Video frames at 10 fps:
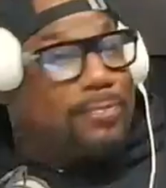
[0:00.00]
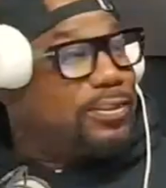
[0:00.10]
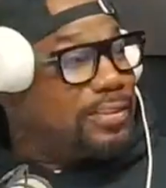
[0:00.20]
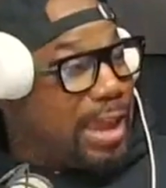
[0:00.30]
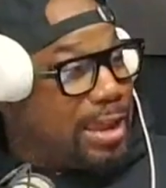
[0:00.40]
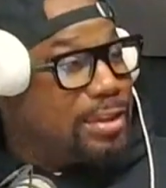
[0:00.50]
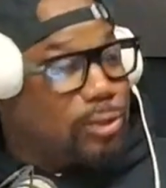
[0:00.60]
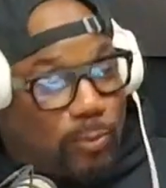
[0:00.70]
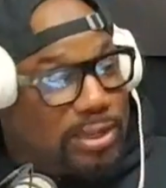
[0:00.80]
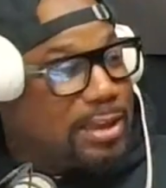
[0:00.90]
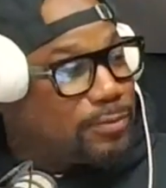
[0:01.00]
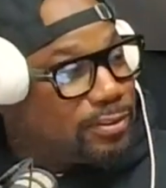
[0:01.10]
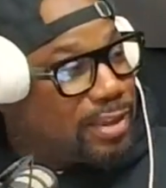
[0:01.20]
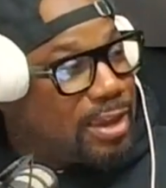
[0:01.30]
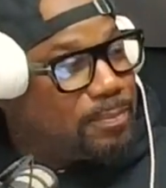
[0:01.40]
the state. 3 left the
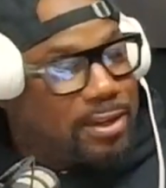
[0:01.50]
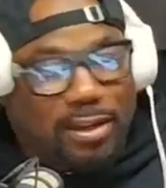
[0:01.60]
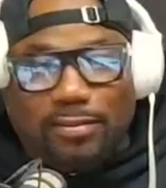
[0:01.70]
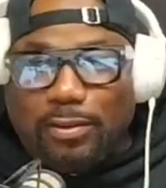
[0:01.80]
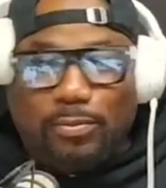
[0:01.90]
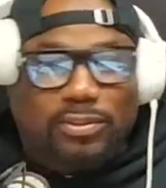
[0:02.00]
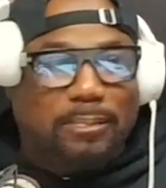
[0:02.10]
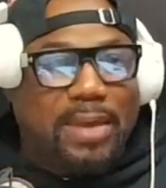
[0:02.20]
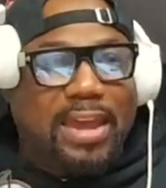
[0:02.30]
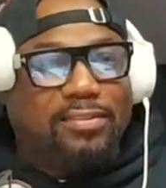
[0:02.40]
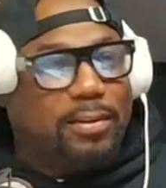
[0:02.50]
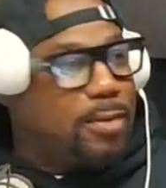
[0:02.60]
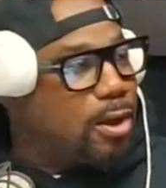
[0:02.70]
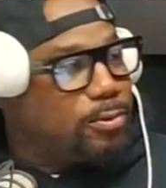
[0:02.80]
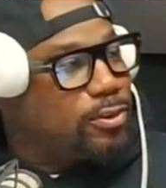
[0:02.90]
state because it was the
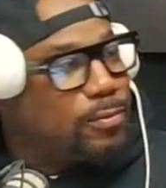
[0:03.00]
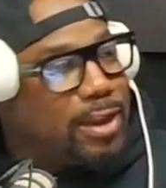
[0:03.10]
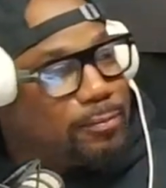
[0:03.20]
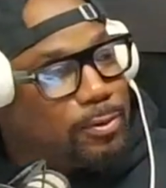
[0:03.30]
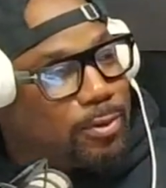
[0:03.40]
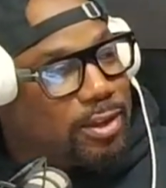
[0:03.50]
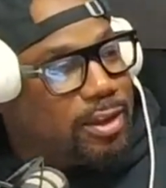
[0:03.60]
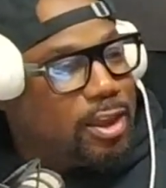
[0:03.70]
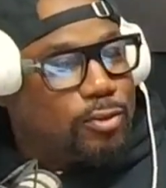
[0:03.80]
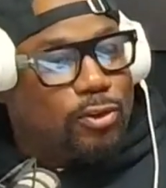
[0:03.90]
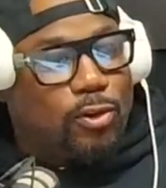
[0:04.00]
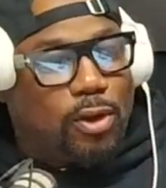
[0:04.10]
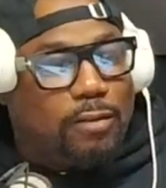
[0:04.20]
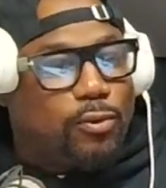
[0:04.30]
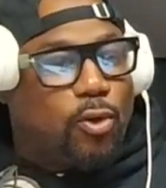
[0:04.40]
basketball was over everywhere. So
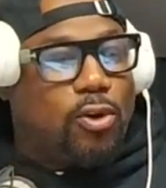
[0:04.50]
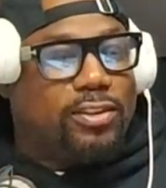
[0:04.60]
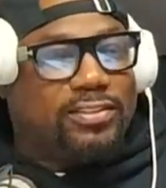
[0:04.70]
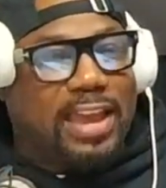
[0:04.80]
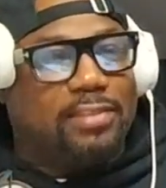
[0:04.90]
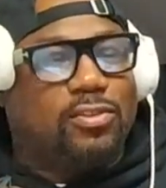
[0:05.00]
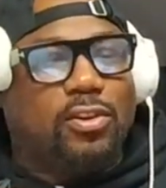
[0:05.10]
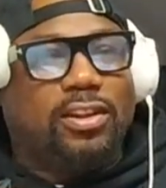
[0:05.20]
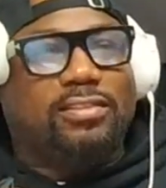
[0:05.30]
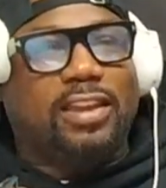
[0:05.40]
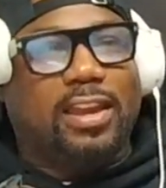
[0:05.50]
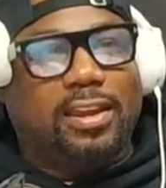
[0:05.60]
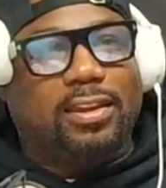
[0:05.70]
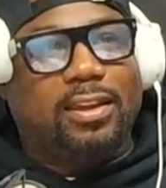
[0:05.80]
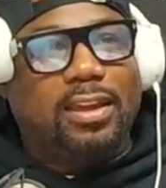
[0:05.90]
of course that's going to
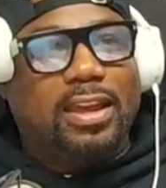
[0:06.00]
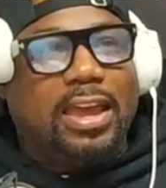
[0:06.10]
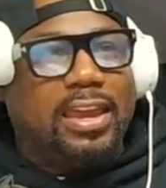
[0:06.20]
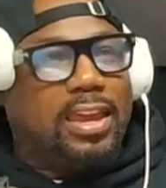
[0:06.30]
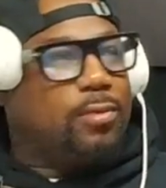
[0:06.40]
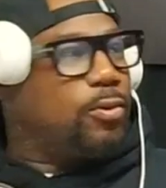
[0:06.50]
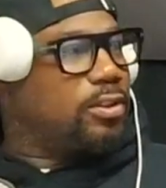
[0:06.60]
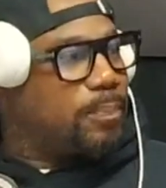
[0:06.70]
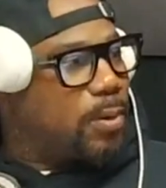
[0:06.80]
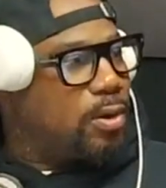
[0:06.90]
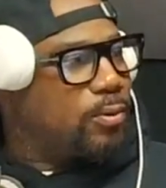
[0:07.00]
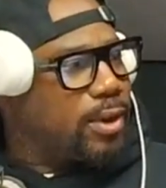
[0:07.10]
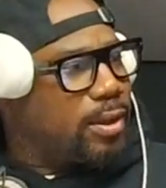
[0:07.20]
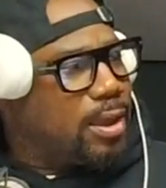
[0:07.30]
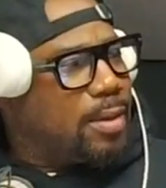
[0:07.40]
take a hit with the
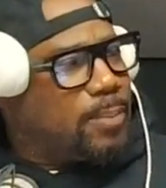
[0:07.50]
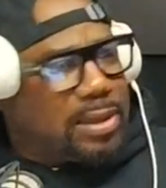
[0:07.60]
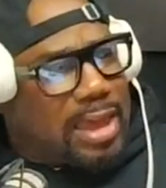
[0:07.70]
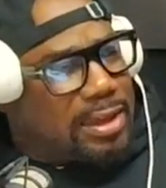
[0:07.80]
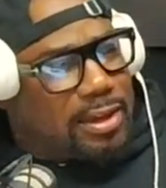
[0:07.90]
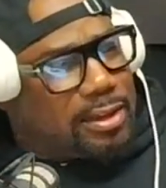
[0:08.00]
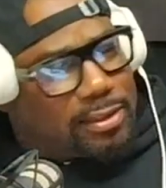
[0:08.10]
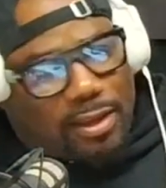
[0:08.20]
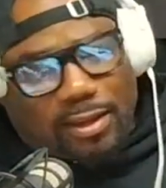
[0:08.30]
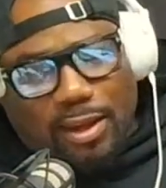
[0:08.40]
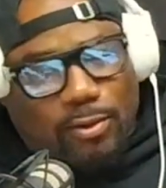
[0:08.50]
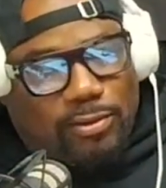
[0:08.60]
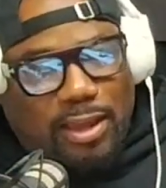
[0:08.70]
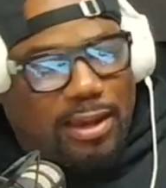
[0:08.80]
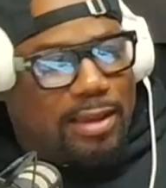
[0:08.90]
program. But like anything else,
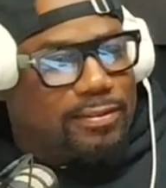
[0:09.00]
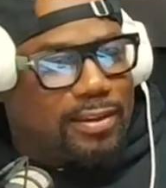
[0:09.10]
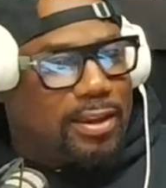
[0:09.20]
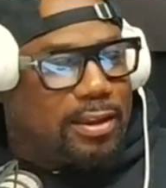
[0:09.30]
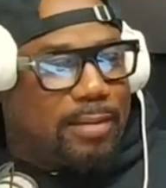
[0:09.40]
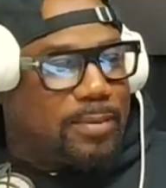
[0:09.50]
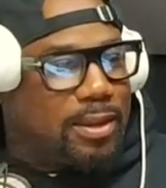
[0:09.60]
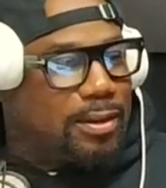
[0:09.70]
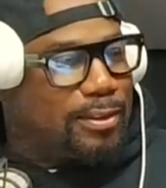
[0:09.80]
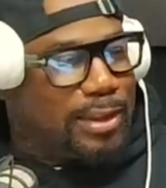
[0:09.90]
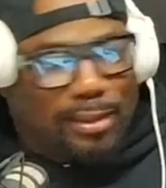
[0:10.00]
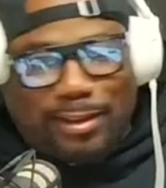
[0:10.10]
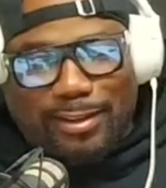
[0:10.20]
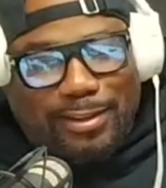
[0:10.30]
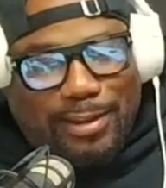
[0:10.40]
like I said, I mean, at
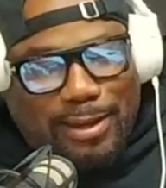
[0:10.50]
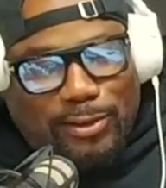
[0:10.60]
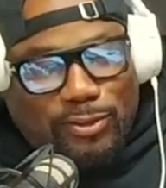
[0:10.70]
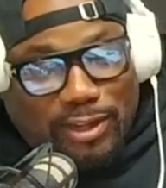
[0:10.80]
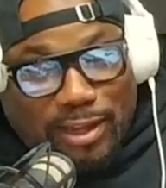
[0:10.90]
the end of the day, that's